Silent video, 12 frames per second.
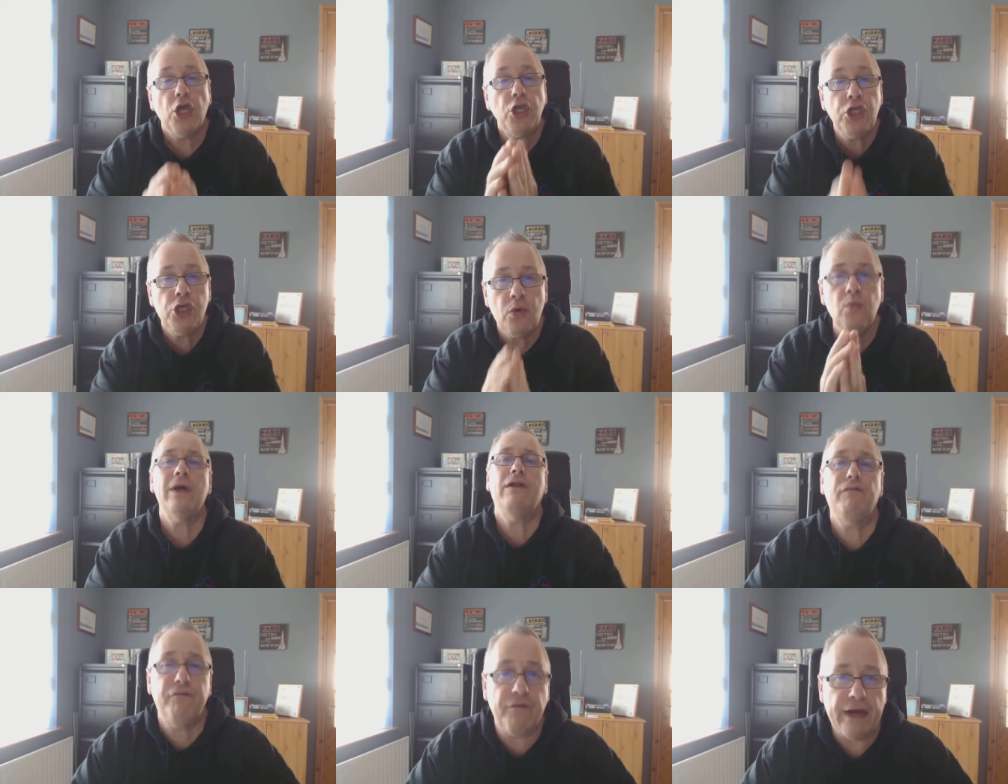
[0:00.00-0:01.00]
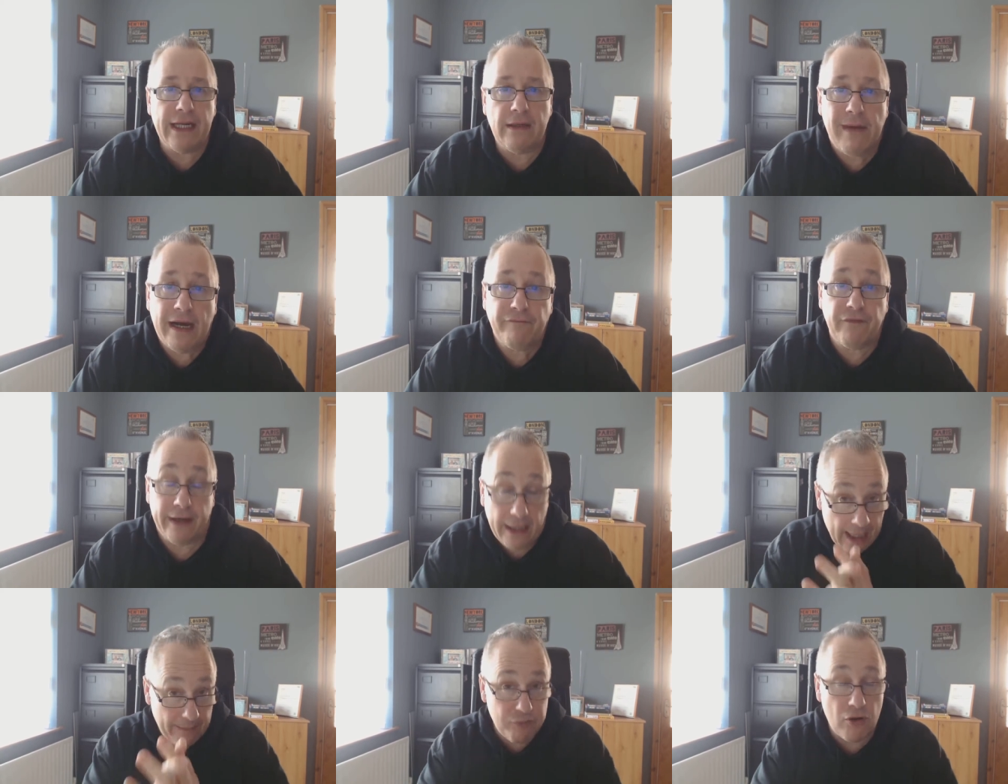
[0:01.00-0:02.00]
You will fail, my friend.
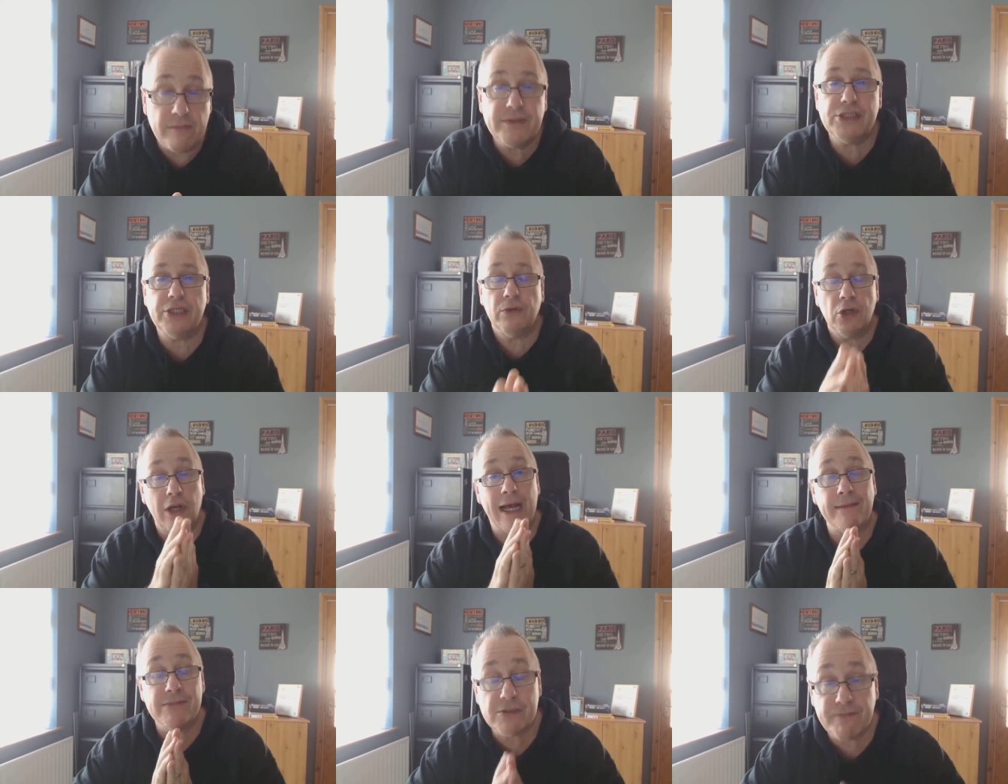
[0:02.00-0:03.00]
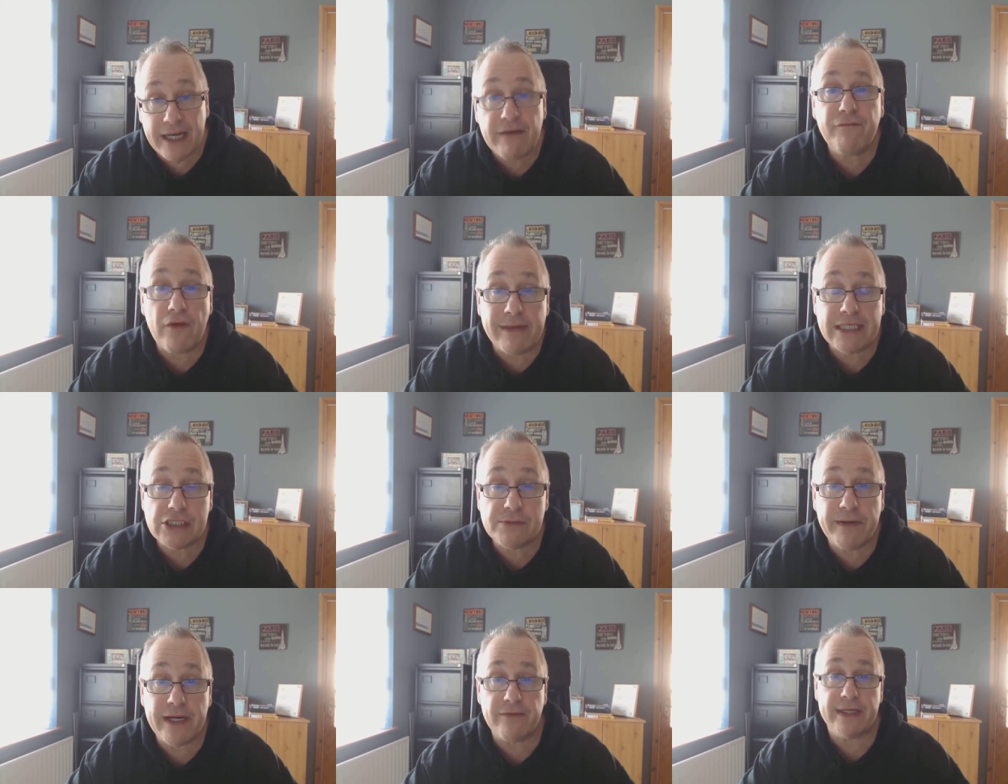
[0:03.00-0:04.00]
I promise you. Look, I'm speaking from
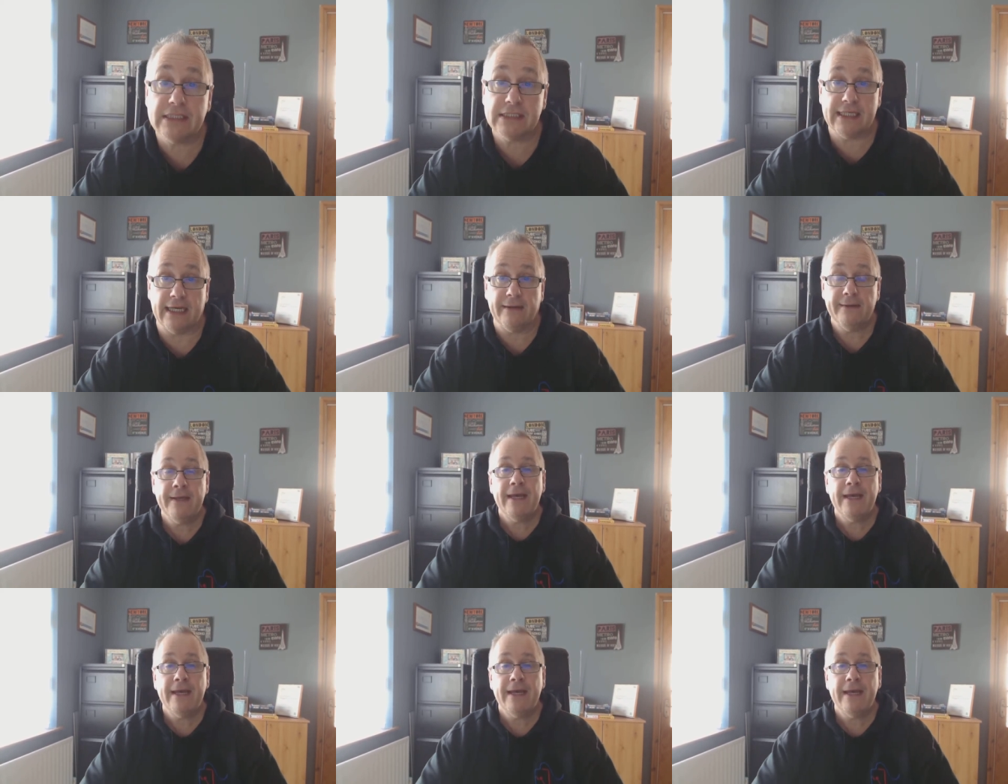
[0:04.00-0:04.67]
experience here.